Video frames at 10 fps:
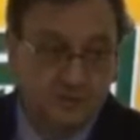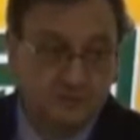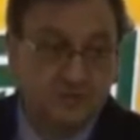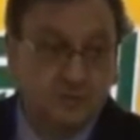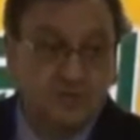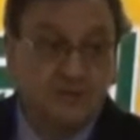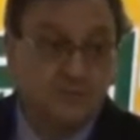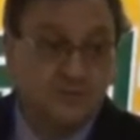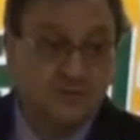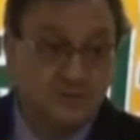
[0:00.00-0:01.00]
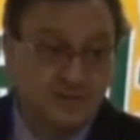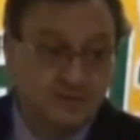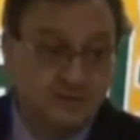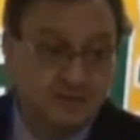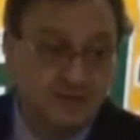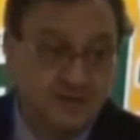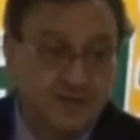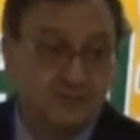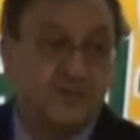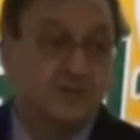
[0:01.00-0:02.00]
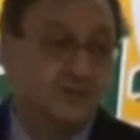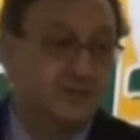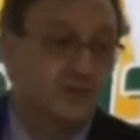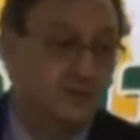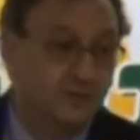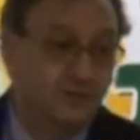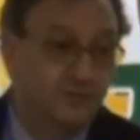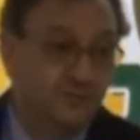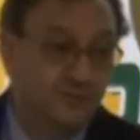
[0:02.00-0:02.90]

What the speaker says: but 20% have candida on them.